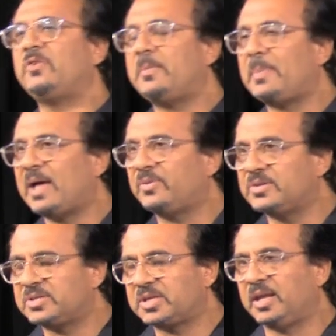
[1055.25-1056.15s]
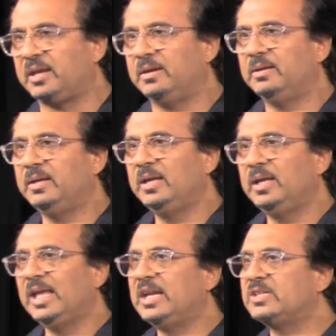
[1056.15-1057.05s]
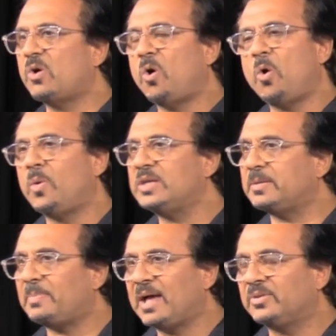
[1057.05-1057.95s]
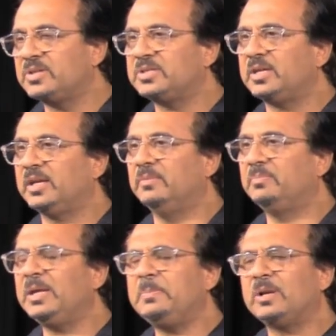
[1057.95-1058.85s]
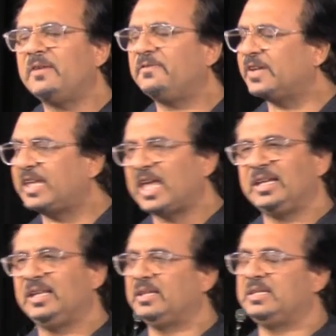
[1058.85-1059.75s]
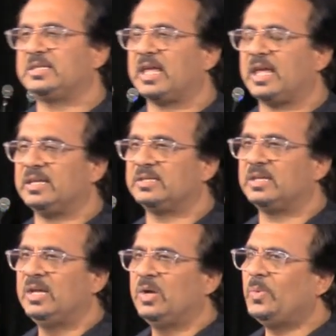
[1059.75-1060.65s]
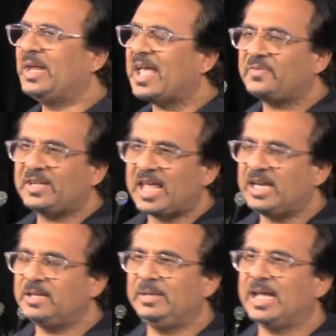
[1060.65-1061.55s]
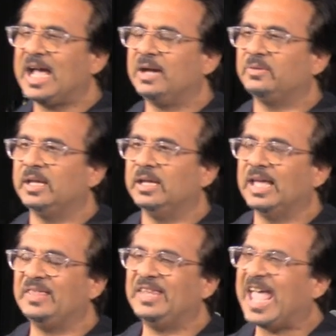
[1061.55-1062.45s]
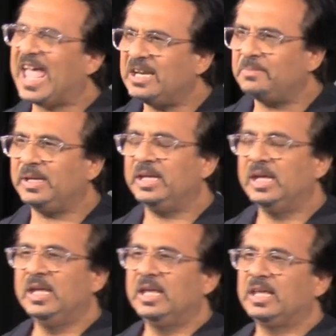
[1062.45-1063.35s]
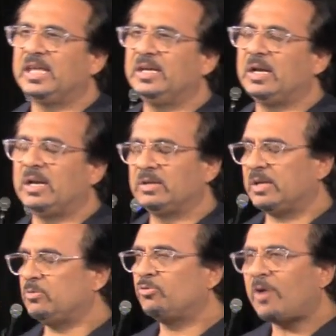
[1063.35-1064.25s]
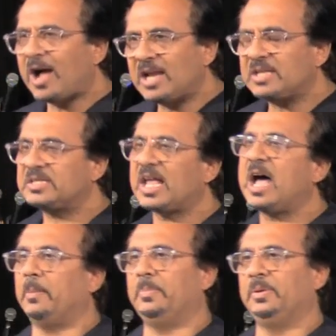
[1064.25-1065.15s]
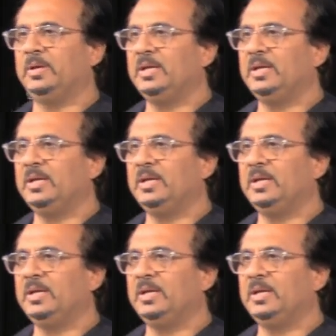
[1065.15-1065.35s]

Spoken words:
about the skin. It is always about the sin. People are forgetting these days. We have an enemy out there, and the enemy can rile us up